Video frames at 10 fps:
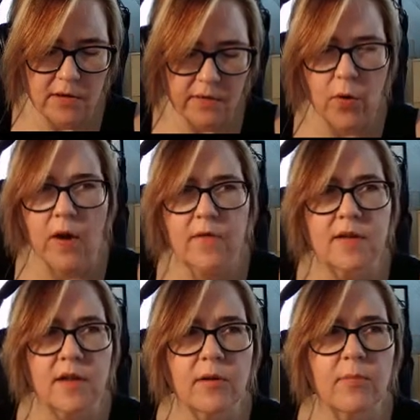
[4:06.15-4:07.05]
if you haven't
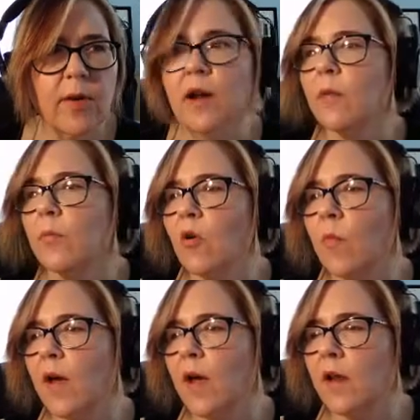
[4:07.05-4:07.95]
done Pekka
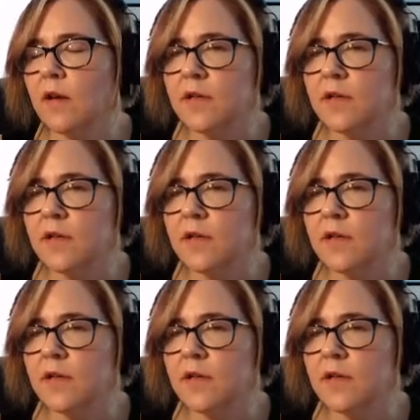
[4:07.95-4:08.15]
BoBat,